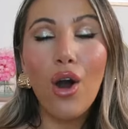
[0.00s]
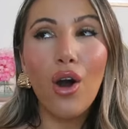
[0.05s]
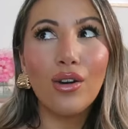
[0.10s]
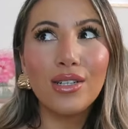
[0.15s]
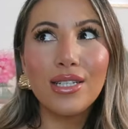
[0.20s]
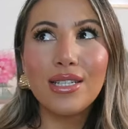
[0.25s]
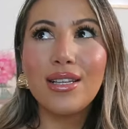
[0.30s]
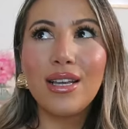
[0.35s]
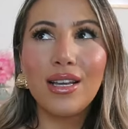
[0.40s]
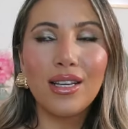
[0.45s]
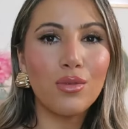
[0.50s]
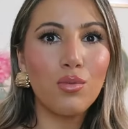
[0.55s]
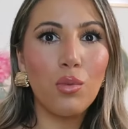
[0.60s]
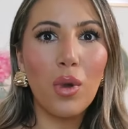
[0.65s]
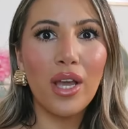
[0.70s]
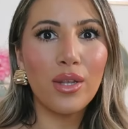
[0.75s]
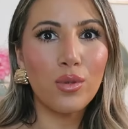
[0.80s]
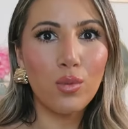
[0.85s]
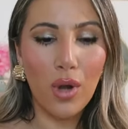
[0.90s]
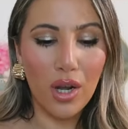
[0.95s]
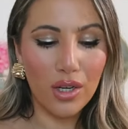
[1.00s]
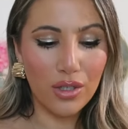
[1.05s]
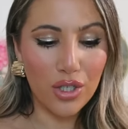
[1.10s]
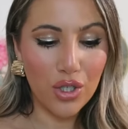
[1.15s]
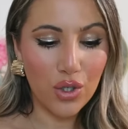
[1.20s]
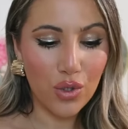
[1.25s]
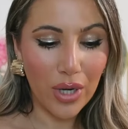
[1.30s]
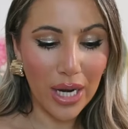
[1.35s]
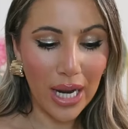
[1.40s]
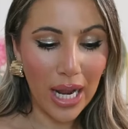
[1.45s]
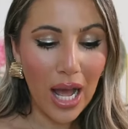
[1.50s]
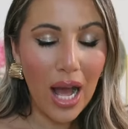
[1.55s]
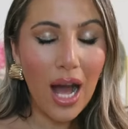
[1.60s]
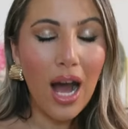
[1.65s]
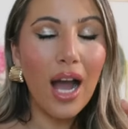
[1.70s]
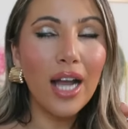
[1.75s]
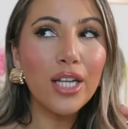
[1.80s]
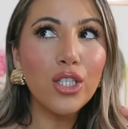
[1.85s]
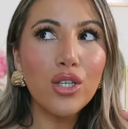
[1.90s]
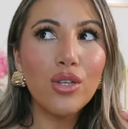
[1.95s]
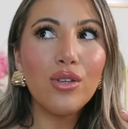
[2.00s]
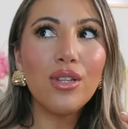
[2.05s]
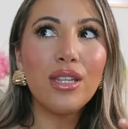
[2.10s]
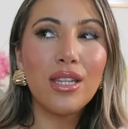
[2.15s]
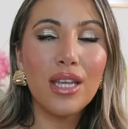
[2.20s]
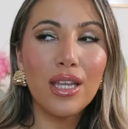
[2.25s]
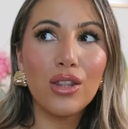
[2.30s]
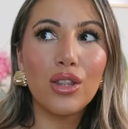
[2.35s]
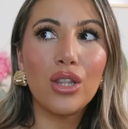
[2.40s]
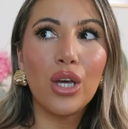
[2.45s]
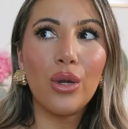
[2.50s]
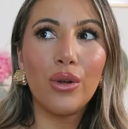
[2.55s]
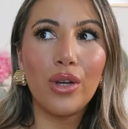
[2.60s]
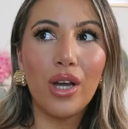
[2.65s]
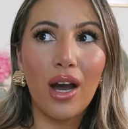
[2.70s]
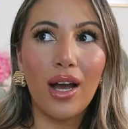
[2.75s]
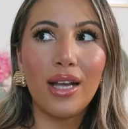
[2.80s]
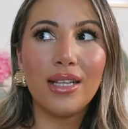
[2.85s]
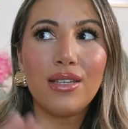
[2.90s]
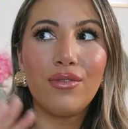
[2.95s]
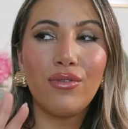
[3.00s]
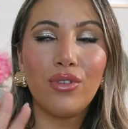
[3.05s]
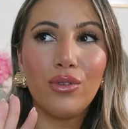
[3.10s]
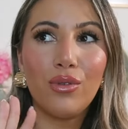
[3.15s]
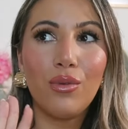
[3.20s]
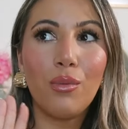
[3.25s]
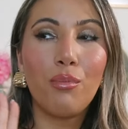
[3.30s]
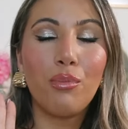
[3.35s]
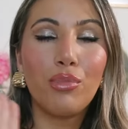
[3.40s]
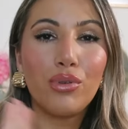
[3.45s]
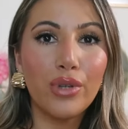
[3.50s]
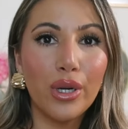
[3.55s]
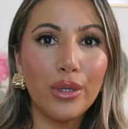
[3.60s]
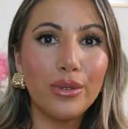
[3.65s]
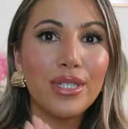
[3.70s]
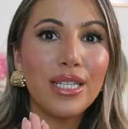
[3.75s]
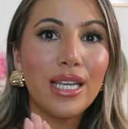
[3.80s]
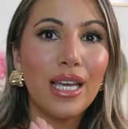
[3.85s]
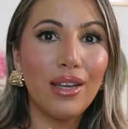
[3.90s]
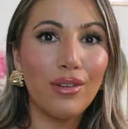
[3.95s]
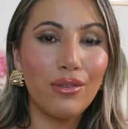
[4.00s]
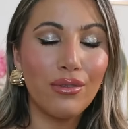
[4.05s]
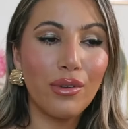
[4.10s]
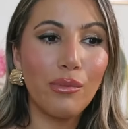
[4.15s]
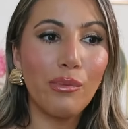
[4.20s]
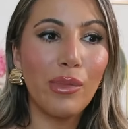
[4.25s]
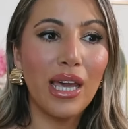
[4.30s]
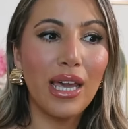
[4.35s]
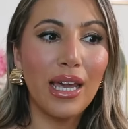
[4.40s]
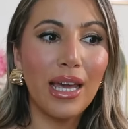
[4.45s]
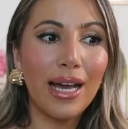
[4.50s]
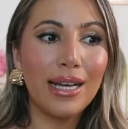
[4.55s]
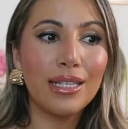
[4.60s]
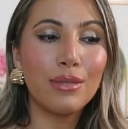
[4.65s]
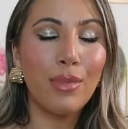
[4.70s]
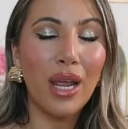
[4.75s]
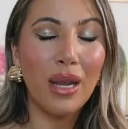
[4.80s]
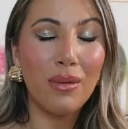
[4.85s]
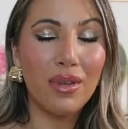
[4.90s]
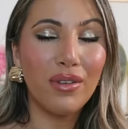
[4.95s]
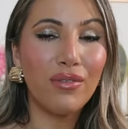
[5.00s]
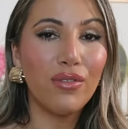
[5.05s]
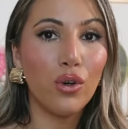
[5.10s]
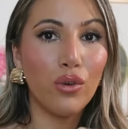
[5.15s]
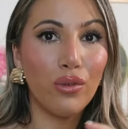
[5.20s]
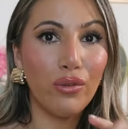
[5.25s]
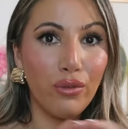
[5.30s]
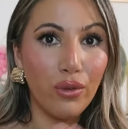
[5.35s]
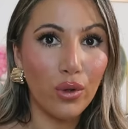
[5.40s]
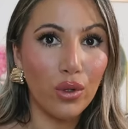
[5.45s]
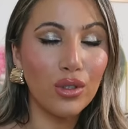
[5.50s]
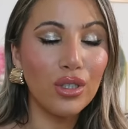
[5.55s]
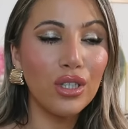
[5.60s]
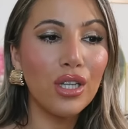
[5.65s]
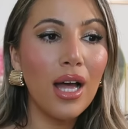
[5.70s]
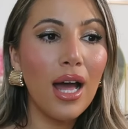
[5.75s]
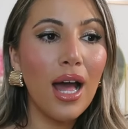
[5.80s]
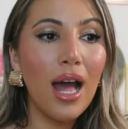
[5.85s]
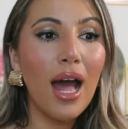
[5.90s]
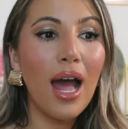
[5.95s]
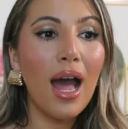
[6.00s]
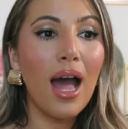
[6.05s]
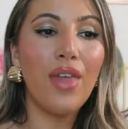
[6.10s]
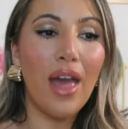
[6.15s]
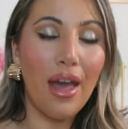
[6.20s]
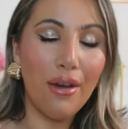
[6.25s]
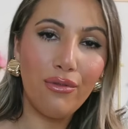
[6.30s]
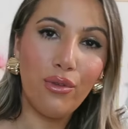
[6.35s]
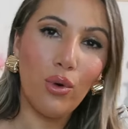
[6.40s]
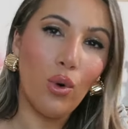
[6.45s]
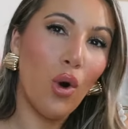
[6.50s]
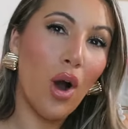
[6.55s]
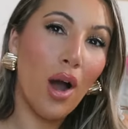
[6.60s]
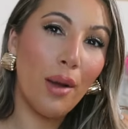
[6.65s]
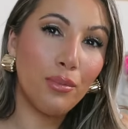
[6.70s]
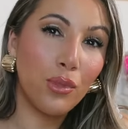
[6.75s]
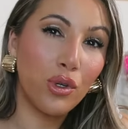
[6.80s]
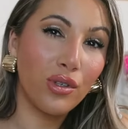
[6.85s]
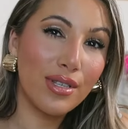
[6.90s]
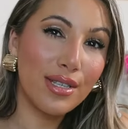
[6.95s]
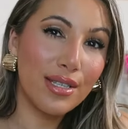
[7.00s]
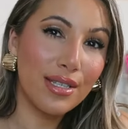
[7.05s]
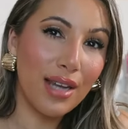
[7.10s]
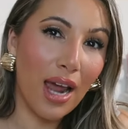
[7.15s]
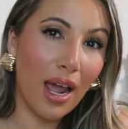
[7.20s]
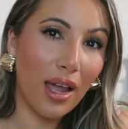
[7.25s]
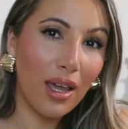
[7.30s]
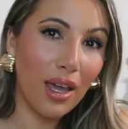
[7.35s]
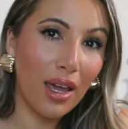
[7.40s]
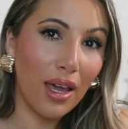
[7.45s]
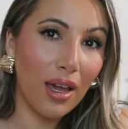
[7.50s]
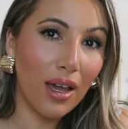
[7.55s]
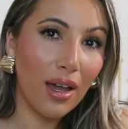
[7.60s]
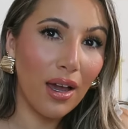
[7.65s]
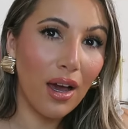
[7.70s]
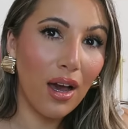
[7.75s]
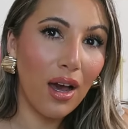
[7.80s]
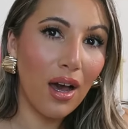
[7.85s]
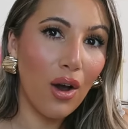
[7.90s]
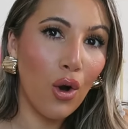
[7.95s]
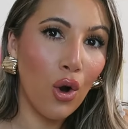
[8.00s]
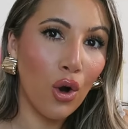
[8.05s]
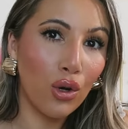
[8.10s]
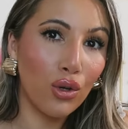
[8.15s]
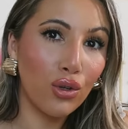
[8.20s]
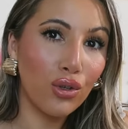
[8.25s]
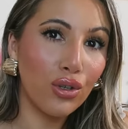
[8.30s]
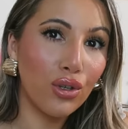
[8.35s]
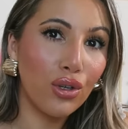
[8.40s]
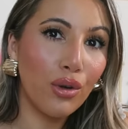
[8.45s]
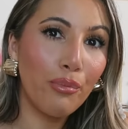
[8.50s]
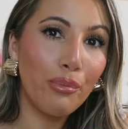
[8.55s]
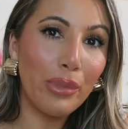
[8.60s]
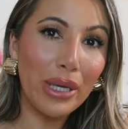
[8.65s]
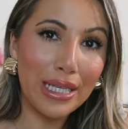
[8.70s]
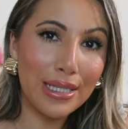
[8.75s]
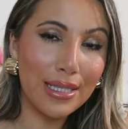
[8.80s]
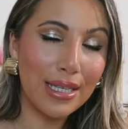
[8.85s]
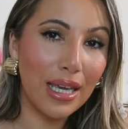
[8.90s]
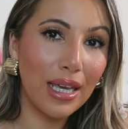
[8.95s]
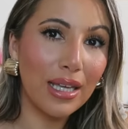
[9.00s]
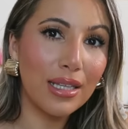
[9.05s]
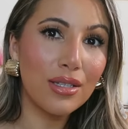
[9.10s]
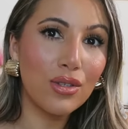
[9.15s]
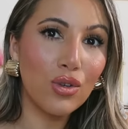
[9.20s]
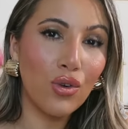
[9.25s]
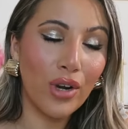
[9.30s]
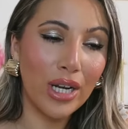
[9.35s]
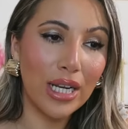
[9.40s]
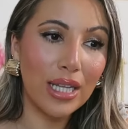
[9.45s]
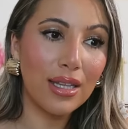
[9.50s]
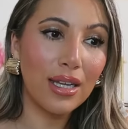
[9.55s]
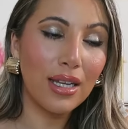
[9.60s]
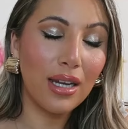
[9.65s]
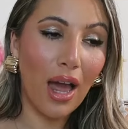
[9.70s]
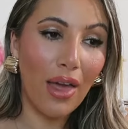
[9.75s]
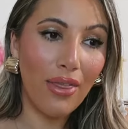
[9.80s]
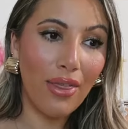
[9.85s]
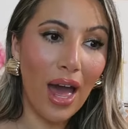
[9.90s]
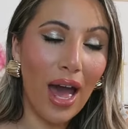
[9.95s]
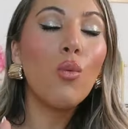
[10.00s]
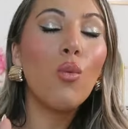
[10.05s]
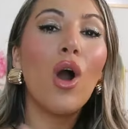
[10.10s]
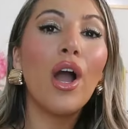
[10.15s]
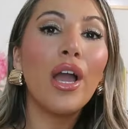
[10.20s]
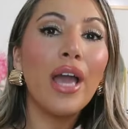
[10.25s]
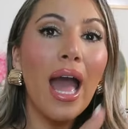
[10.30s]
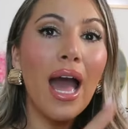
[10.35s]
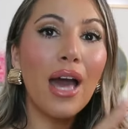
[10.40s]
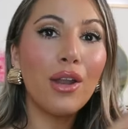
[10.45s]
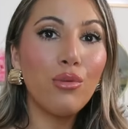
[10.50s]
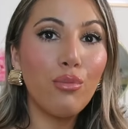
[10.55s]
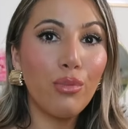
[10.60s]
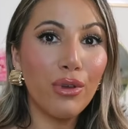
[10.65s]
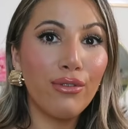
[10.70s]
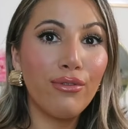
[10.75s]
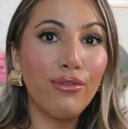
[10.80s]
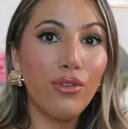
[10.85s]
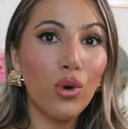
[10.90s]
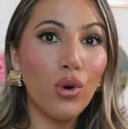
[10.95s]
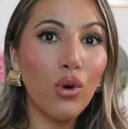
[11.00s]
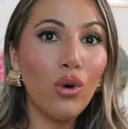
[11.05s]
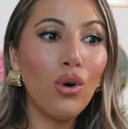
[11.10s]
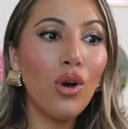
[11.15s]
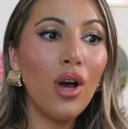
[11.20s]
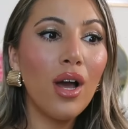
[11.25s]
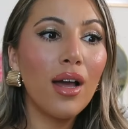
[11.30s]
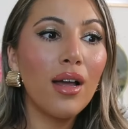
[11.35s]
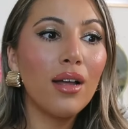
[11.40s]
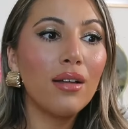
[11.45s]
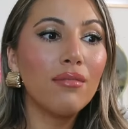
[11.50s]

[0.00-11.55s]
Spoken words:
honestly, it's worked a treat. I do think though, guys, if you, protein for me has made me feel full, therefore I'm not snacking on biscuits or anything like that. What I had before,